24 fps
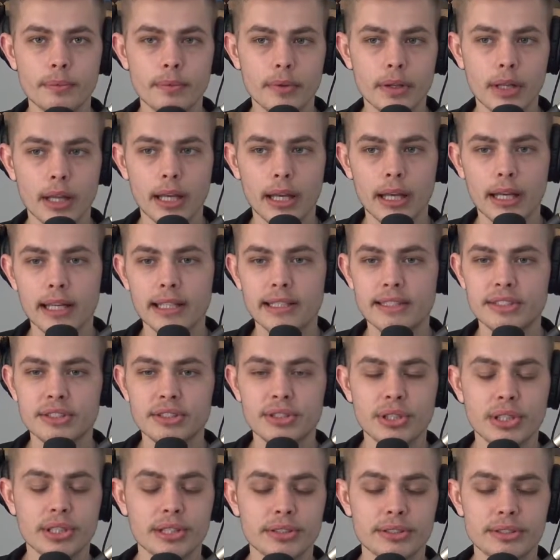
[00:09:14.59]
Like it's
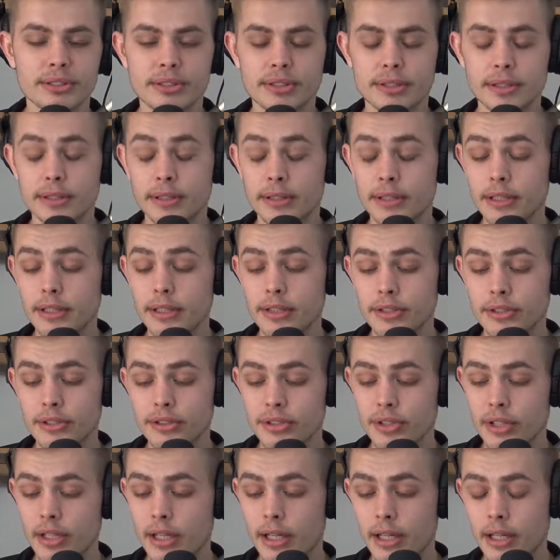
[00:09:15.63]
just there's